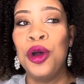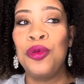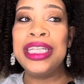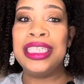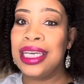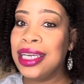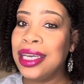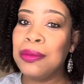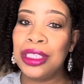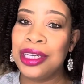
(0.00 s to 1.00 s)
We did
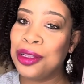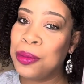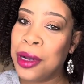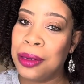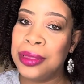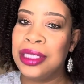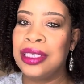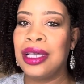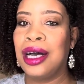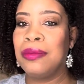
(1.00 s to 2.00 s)
get Michelle
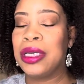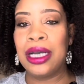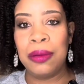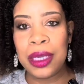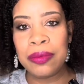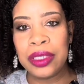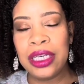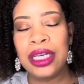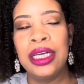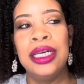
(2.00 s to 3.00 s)
Obama's uh, Becoming
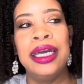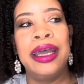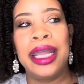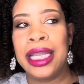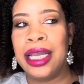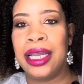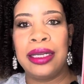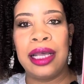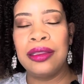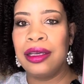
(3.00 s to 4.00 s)
book and
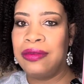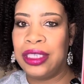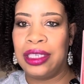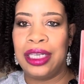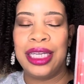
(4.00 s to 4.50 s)
I loved it.